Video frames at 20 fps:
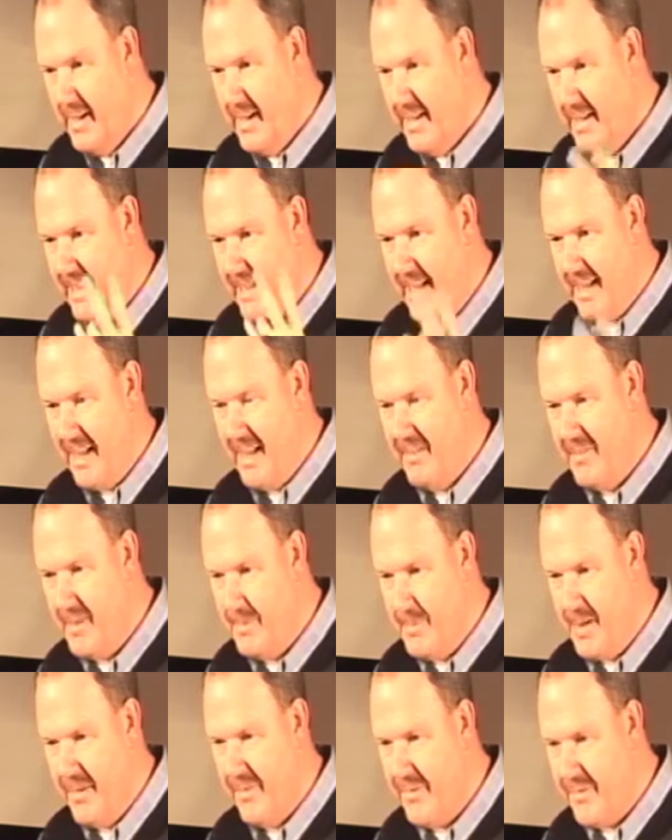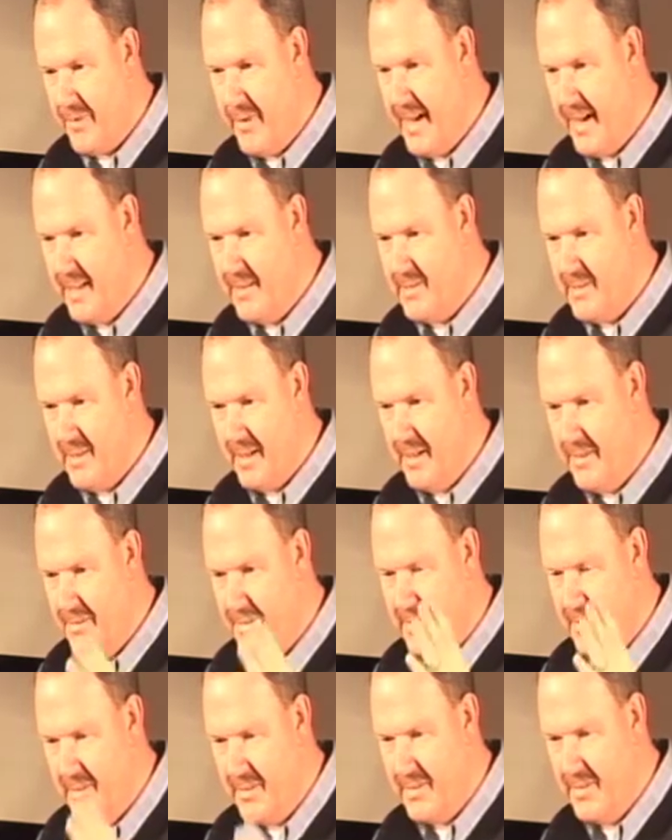And then love among friends
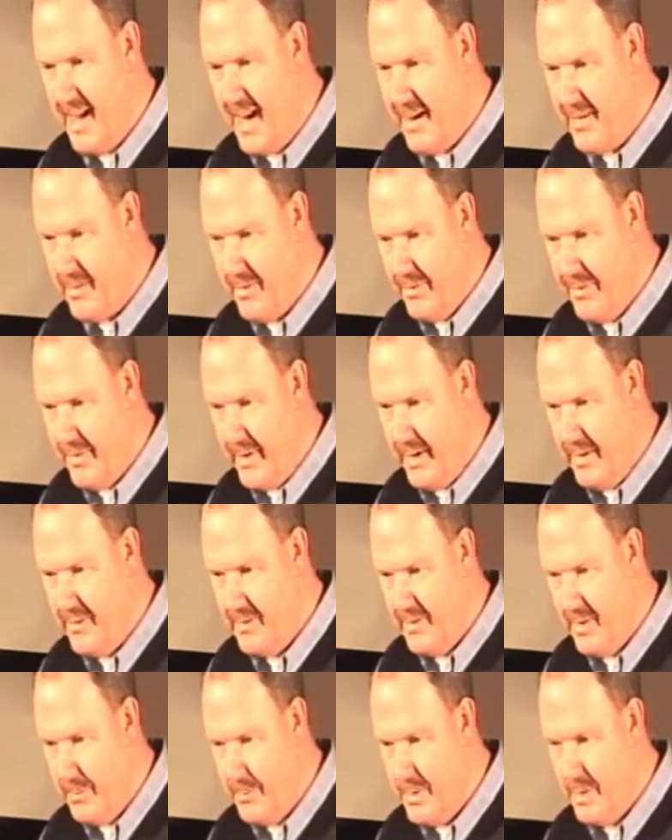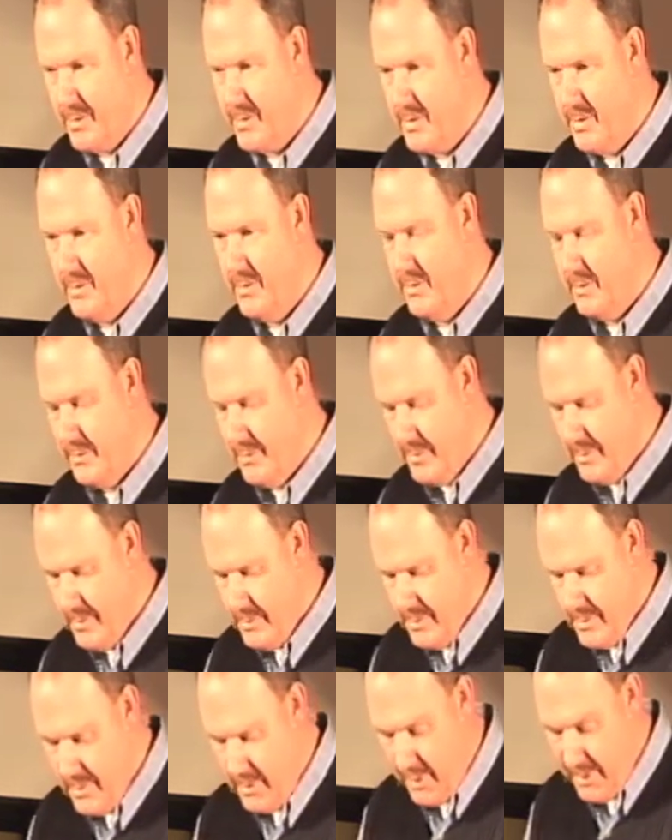loves to sacrifice, number two.
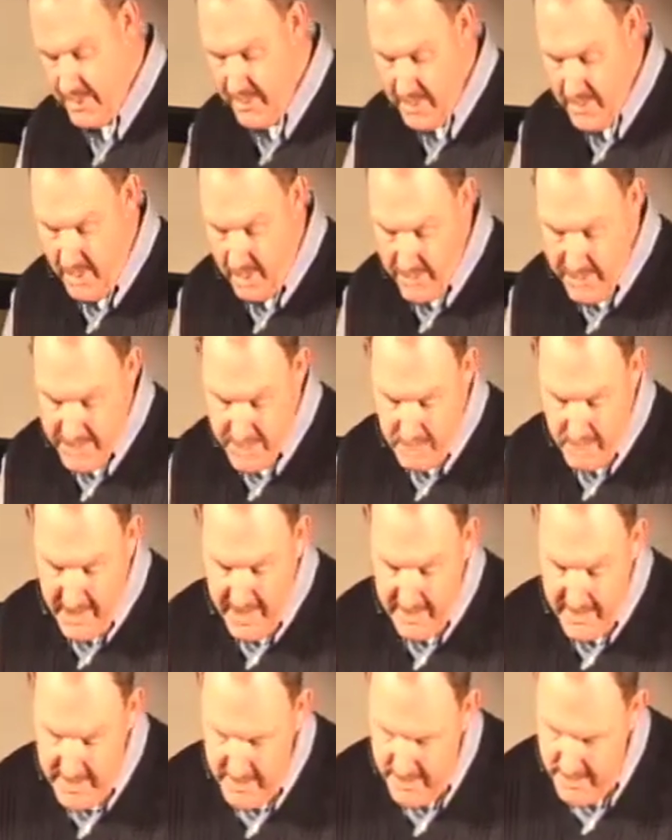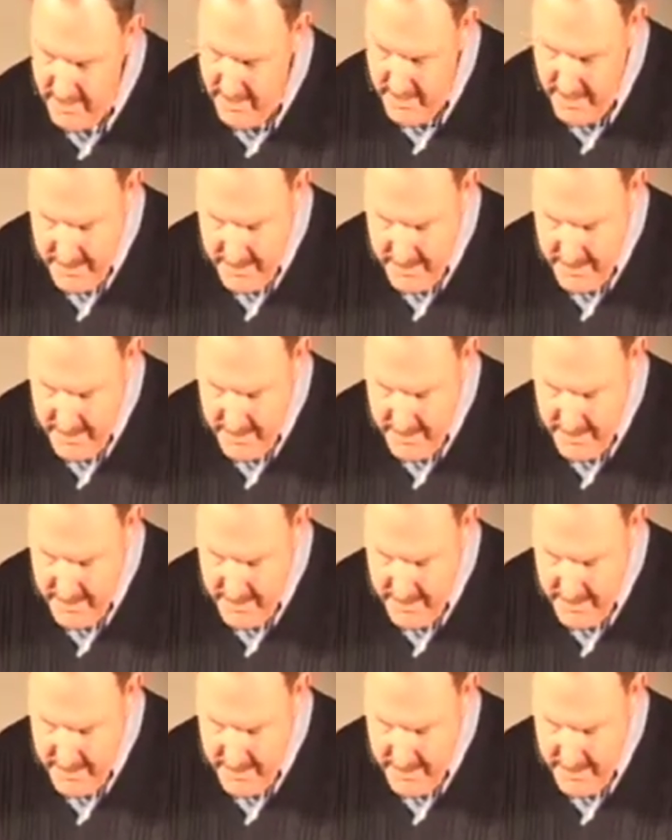Or, or strengthen